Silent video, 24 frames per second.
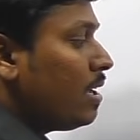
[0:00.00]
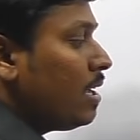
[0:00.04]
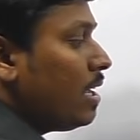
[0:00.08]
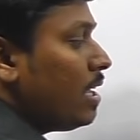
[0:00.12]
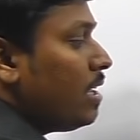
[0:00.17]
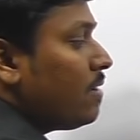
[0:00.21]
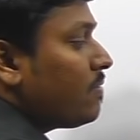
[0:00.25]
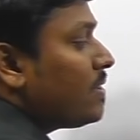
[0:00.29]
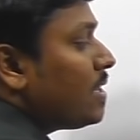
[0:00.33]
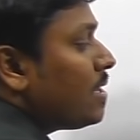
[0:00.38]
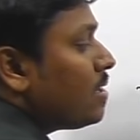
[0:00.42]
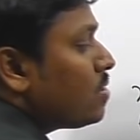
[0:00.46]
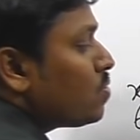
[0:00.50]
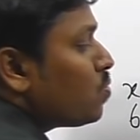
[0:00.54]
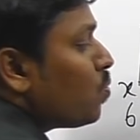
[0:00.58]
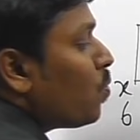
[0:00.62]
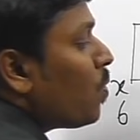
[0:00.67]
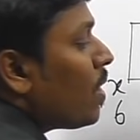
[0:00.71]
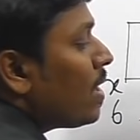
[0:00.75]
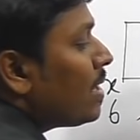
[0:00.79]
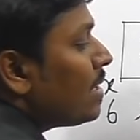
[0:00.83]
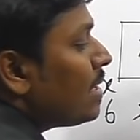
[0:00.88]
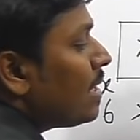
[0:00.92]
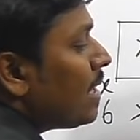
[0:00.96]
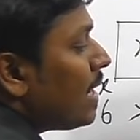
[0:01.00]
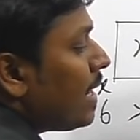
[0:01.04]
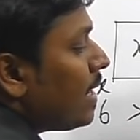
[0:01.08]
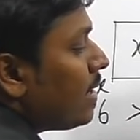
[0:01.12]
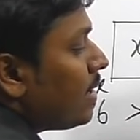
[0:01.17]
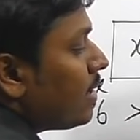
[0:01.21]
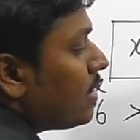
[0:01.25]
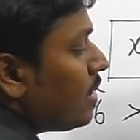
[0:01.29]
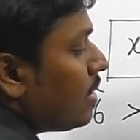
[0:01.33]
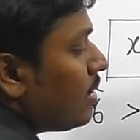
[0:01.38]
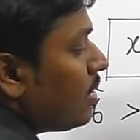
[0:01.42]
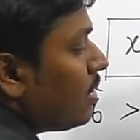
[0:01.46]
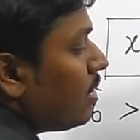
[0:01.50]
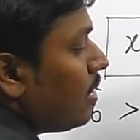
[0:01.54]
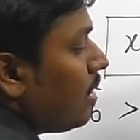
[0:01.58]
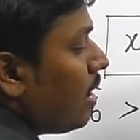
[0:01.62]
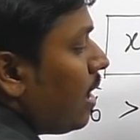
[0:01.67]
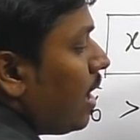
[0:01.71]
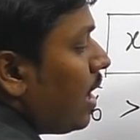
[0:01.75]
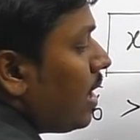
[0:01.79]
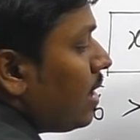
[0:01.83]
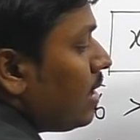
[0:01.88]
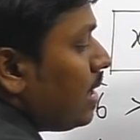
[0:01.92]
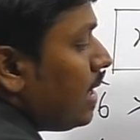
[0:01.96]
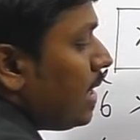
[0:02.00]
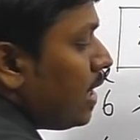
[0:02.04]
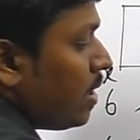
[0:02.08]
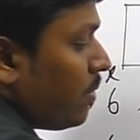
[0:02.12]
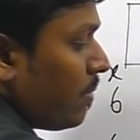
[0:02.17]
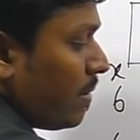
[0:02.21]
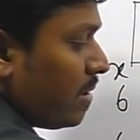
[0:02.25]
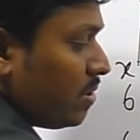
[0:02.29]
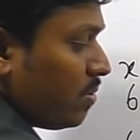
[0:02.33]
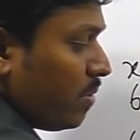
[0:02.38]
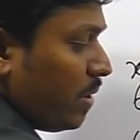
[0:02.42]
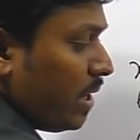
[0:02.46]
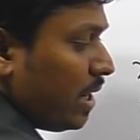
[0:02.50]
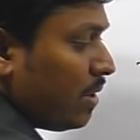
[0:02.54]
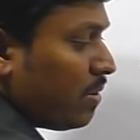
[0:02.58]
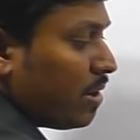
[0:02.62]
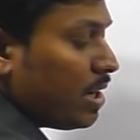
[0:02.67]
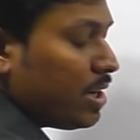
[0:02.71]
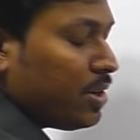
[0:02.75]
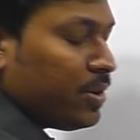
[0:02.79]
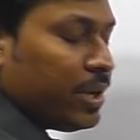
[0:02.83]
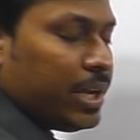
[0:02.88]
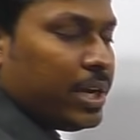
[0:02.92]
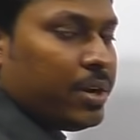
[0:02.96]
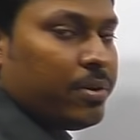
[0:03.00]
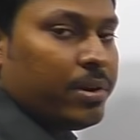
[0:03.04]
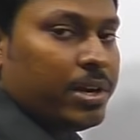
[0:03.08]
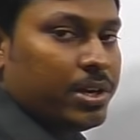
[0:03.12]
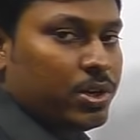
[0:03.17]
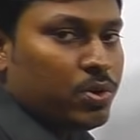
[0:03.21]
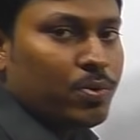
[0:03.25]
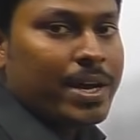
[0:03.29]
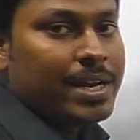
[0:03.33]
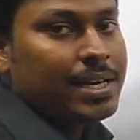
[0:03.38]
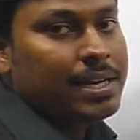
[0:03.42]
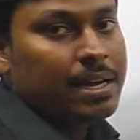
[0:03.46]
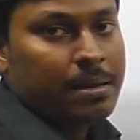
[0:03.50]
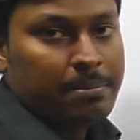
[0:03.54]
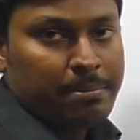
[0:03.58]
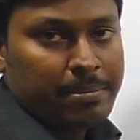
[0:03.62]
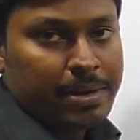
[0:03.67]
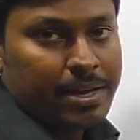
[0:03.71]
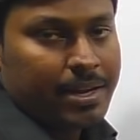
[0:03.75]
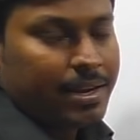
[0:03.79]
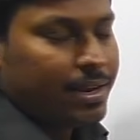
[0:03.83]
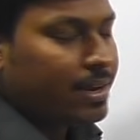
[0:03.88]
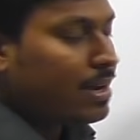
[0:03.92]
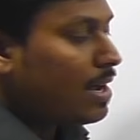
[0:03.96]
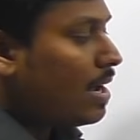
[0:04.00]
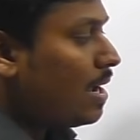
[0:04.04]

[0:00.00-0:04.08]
If there is 1 greater than, and equal to equal to equal to while comparing.